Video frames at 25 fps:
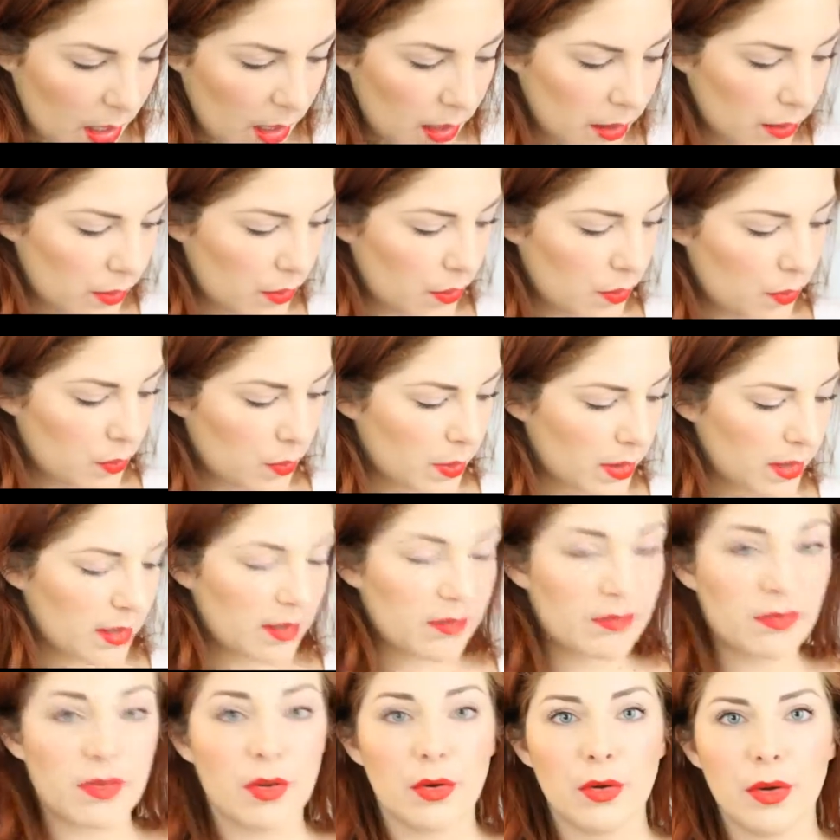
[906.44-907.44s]
And
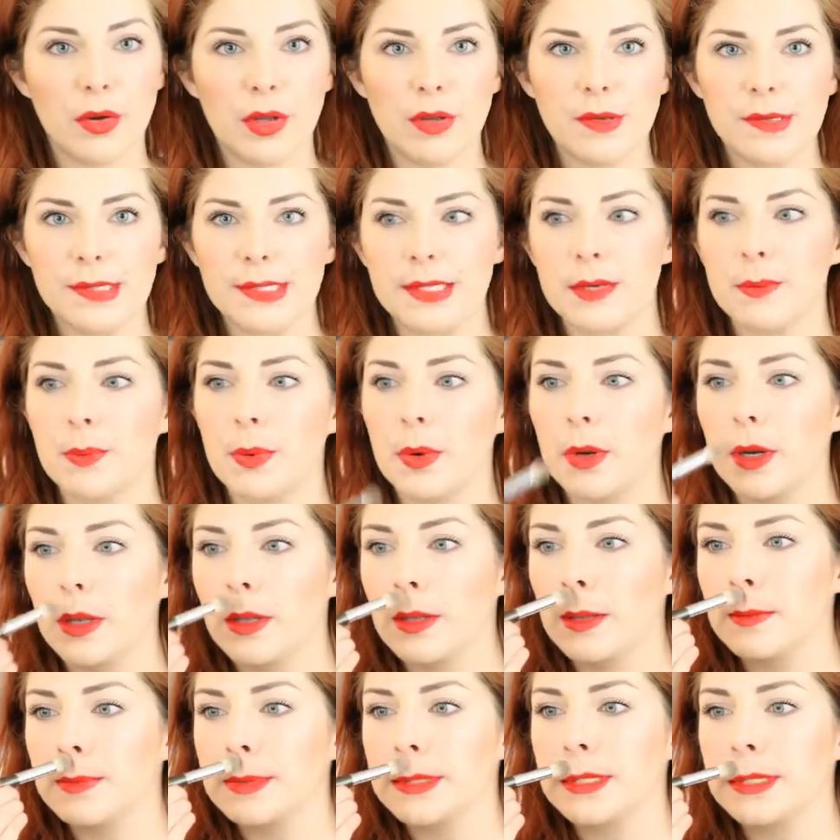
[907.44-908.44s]
if you're used to putting
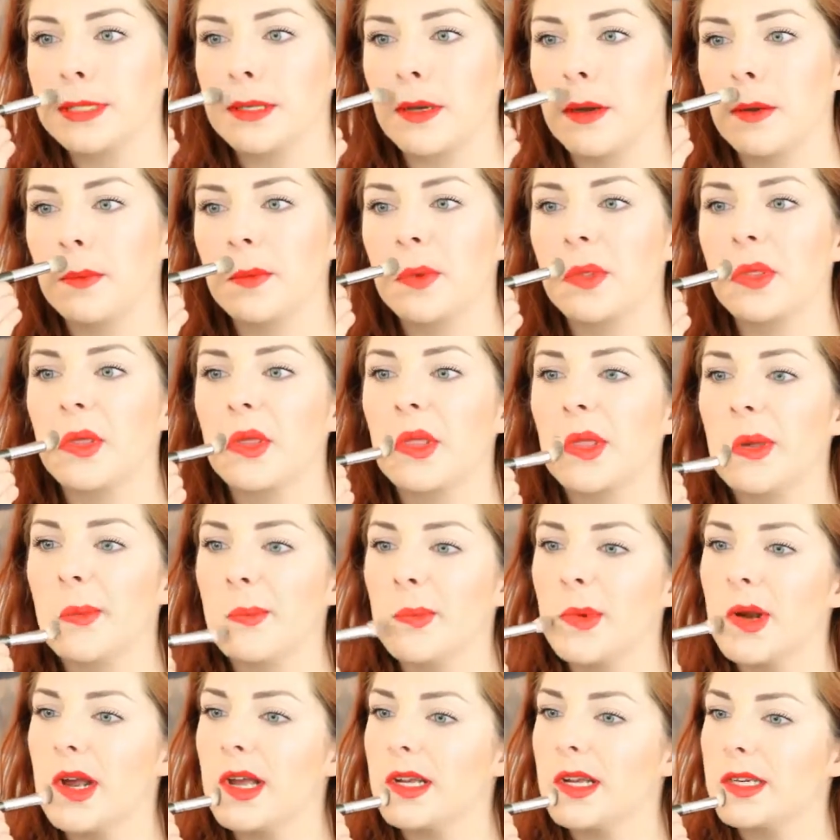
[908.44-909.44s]
lipstick on with a lip
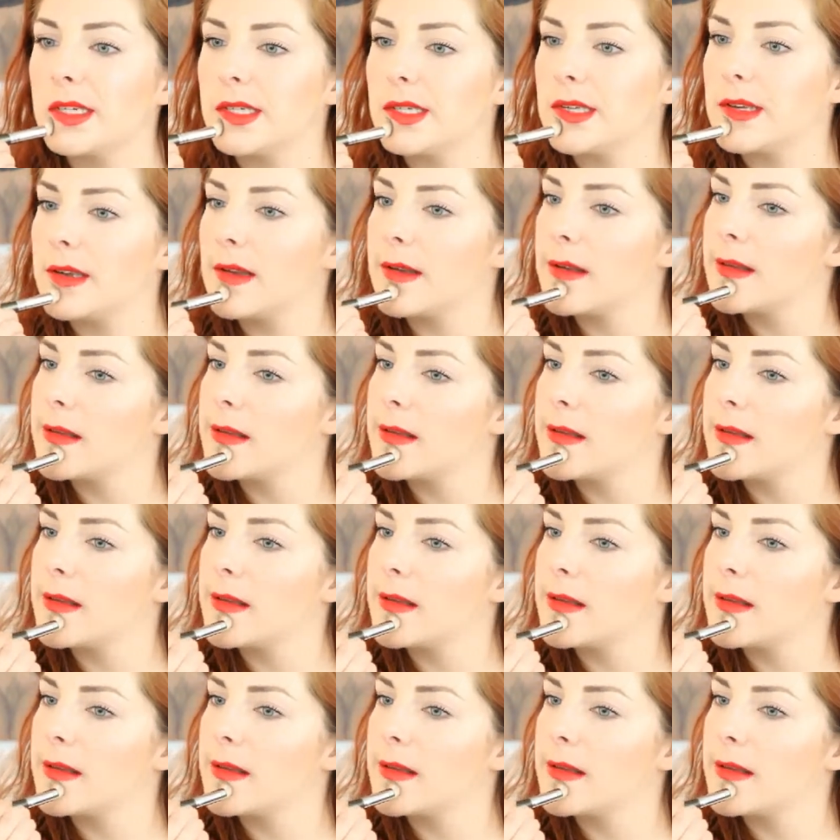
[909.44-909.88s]
brush,